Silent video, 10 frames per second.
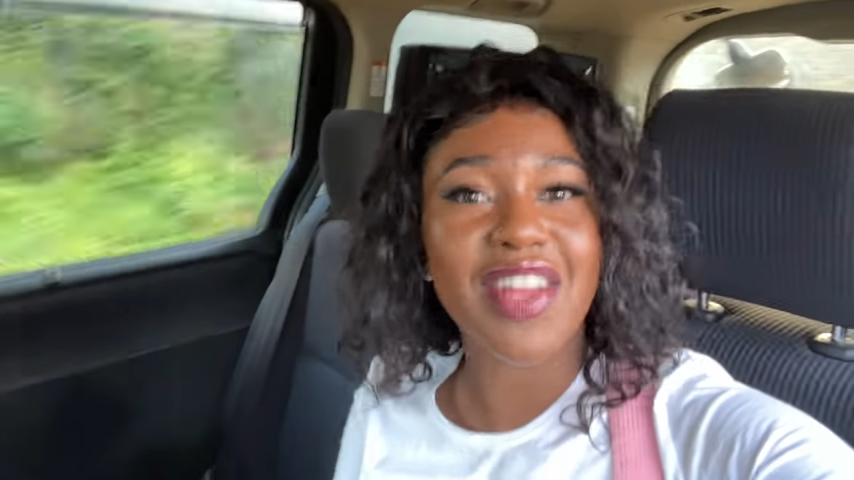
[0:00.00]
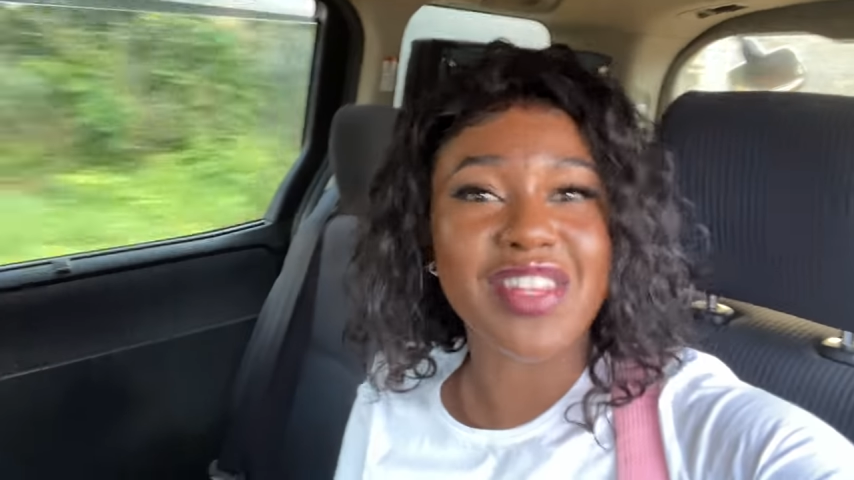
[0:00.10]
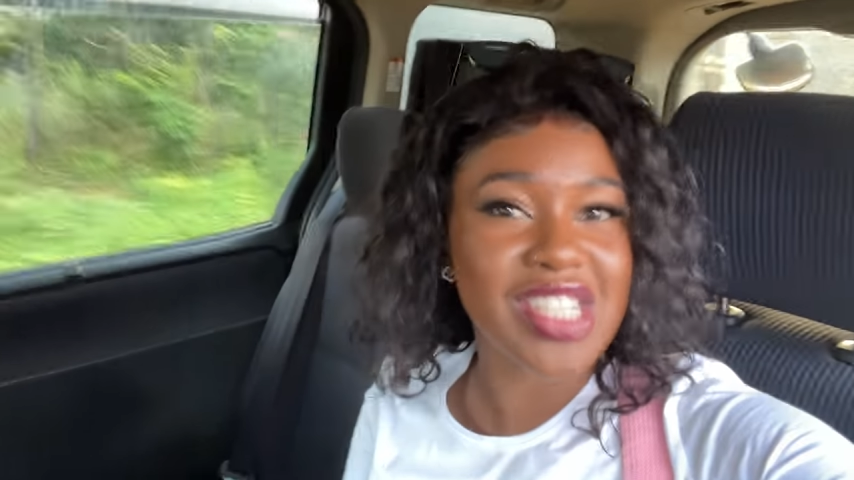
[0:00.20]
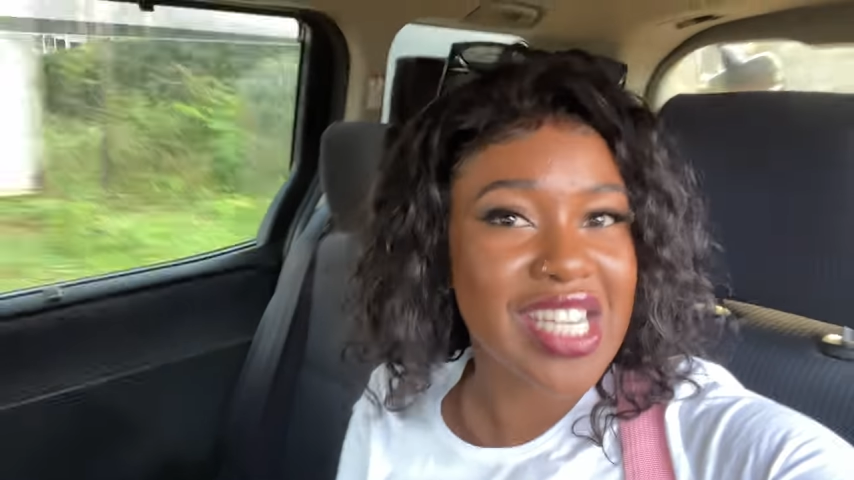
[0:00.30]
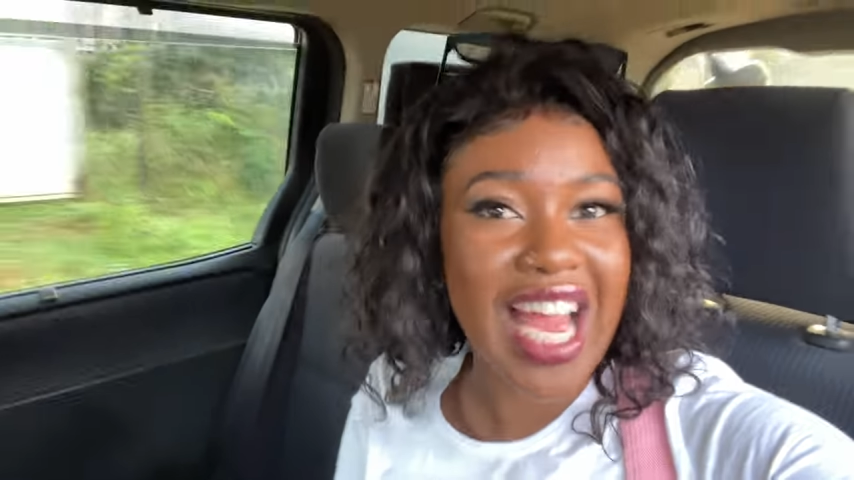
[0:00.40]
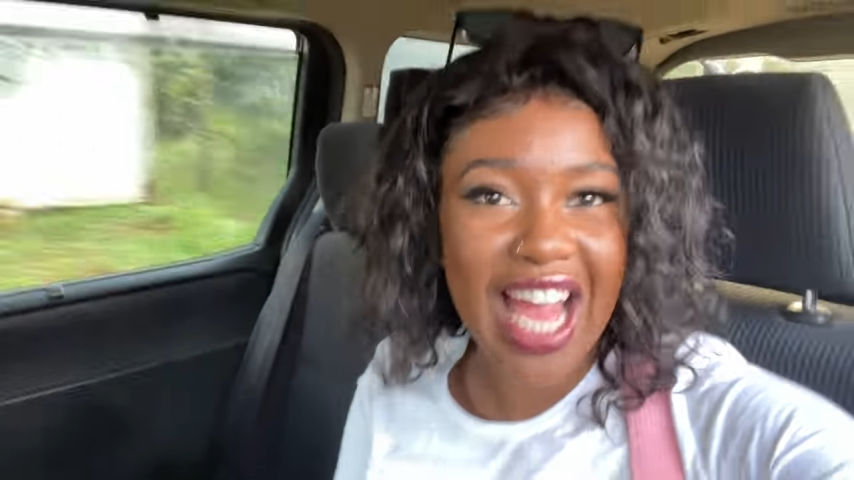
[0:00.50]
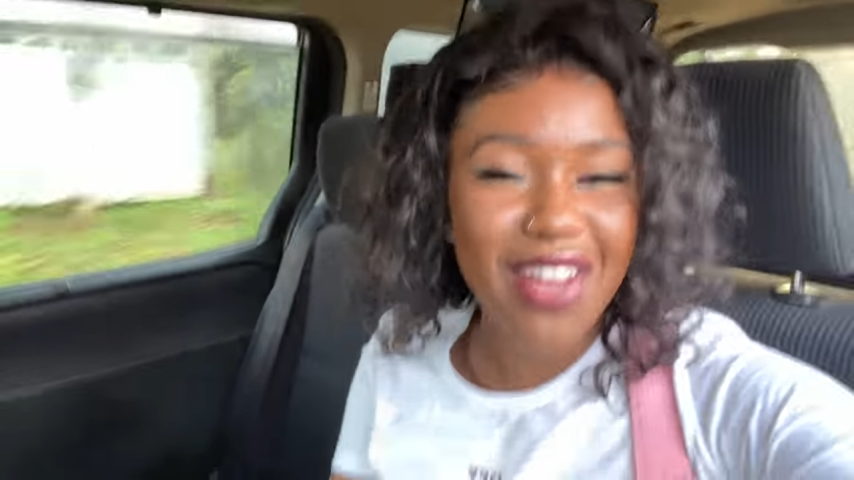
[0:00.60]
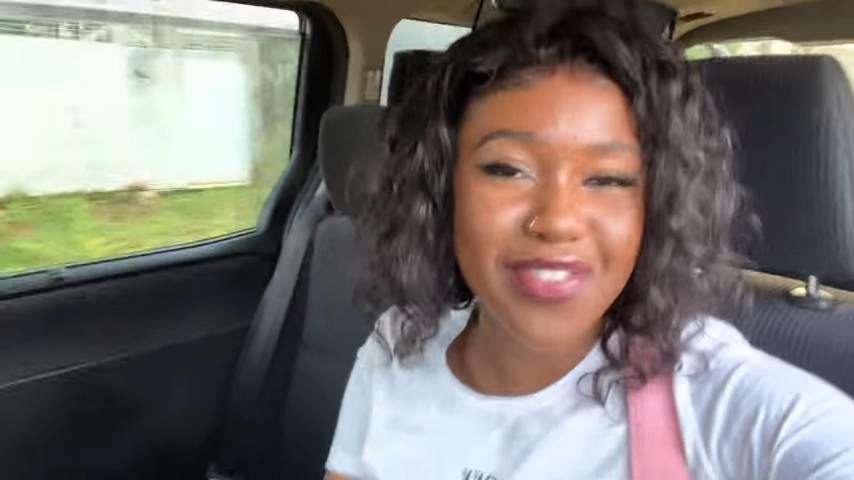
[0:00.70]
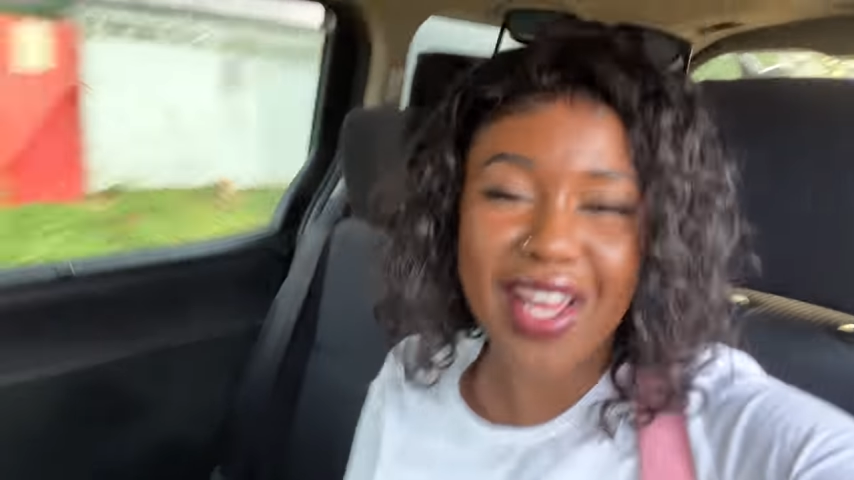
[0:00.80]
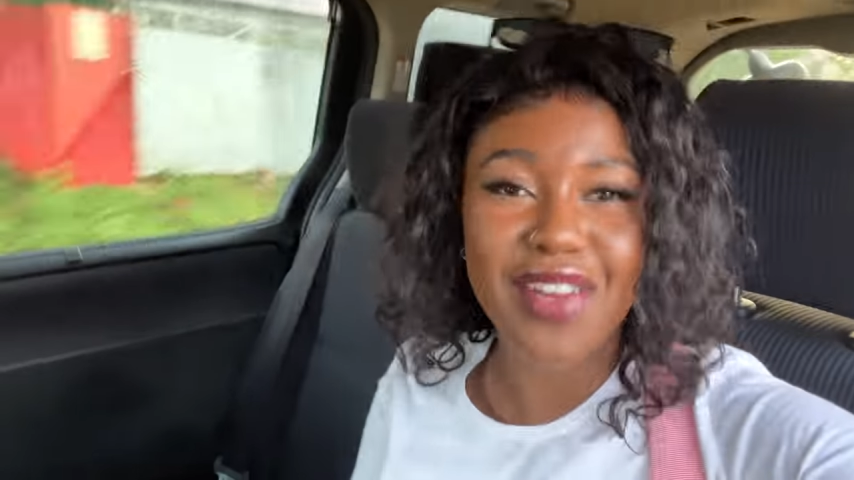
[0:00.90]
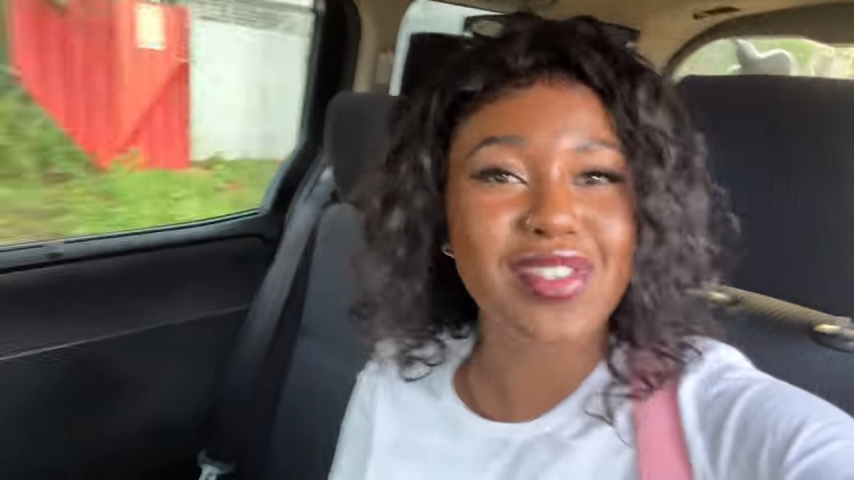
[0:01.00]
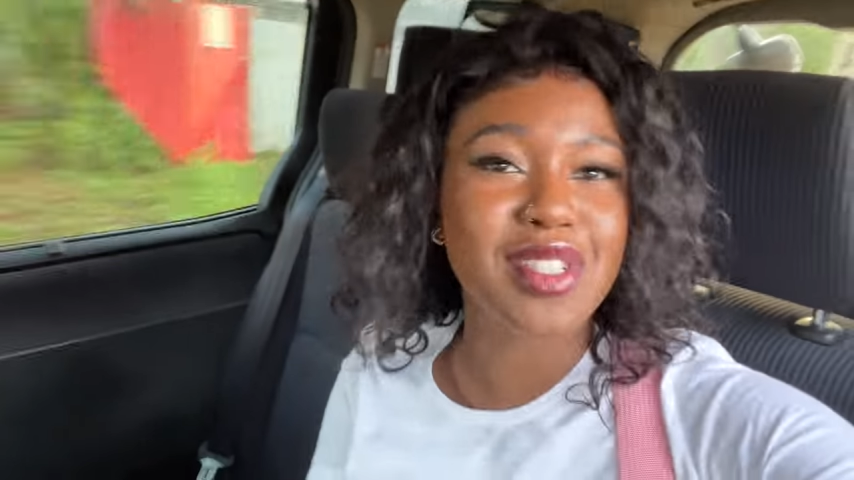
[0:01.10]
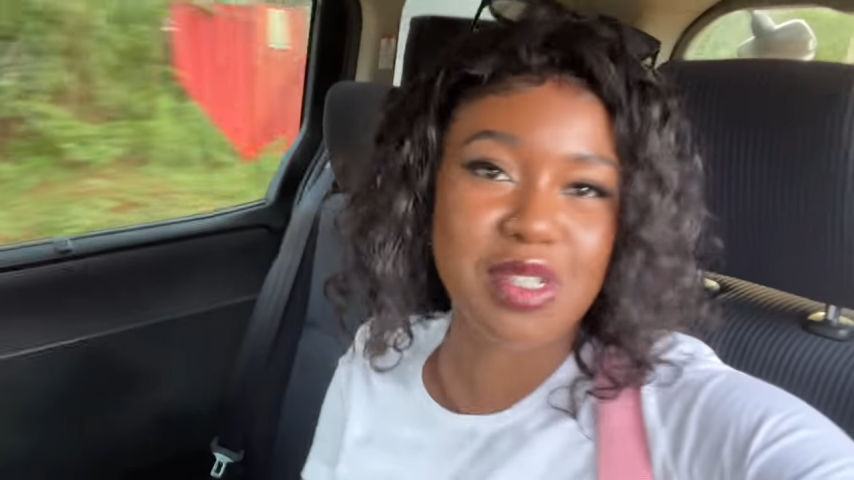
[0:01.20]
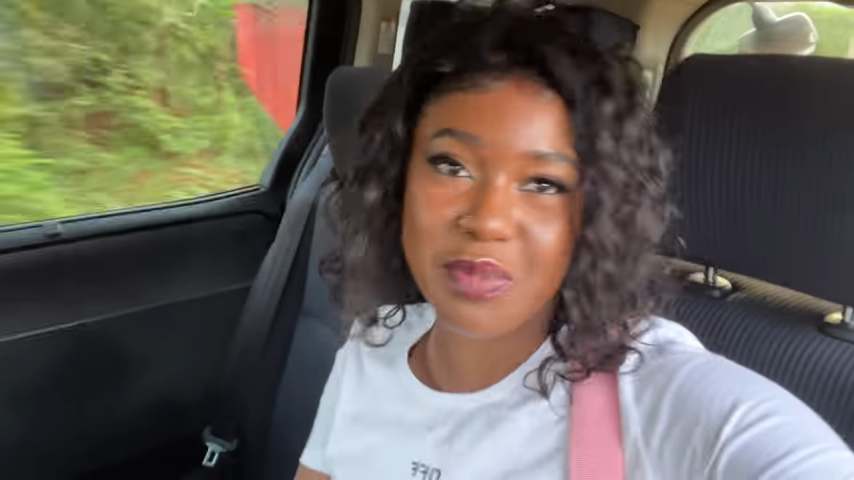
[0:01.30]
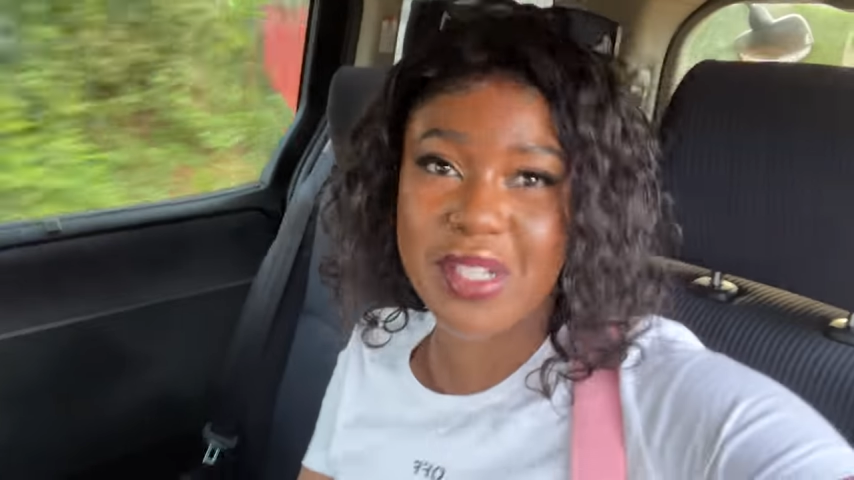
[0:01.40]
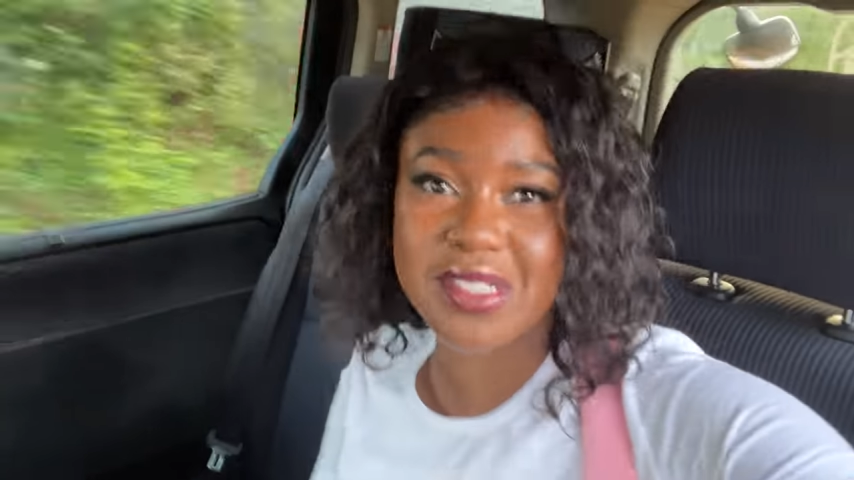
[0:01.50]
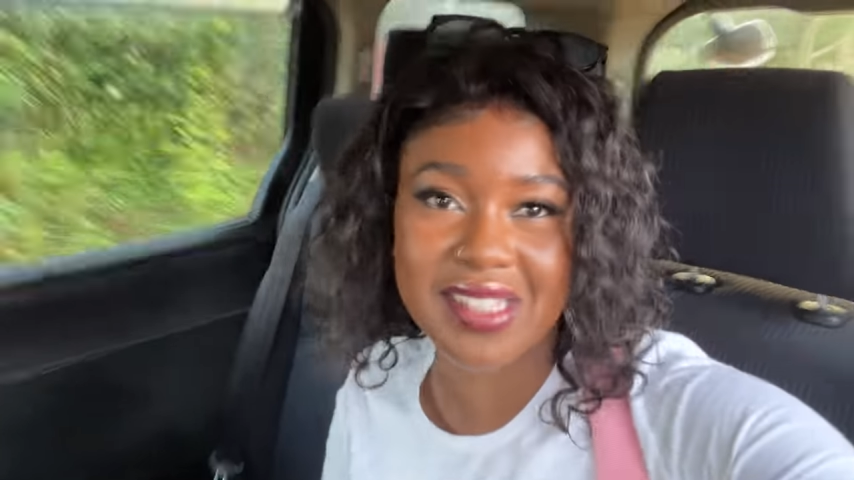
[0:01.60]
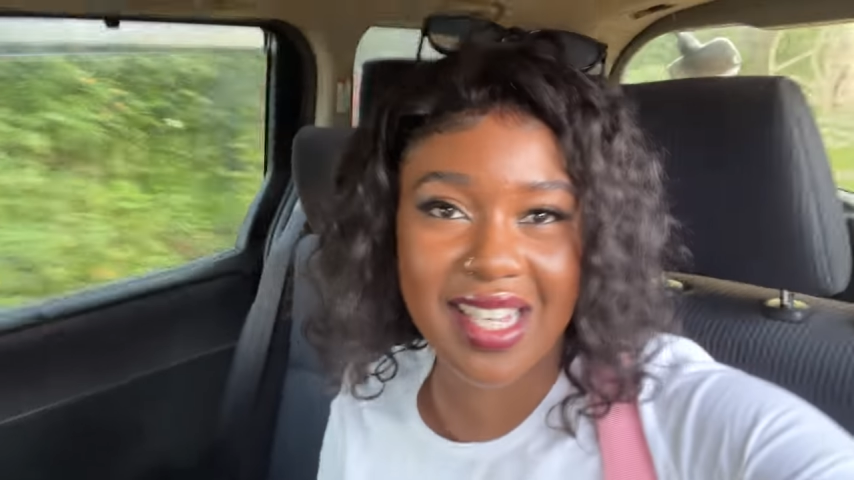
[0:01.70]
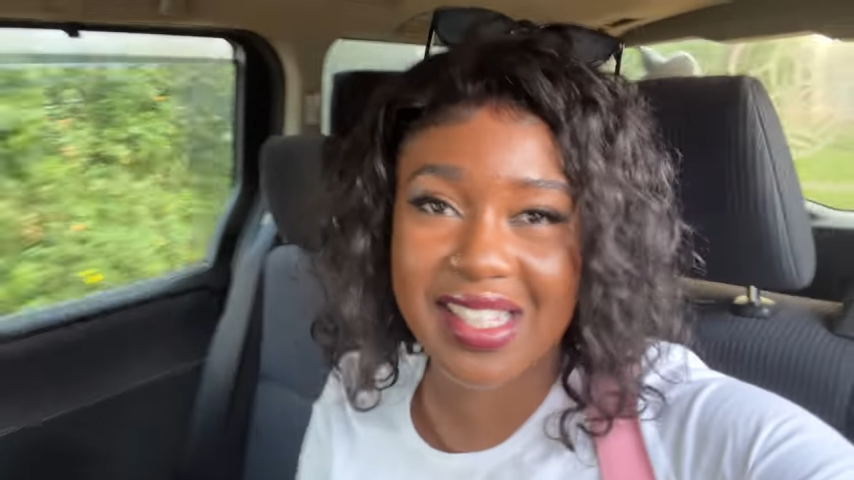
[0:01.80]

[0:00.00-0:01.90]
the chef, every single person there.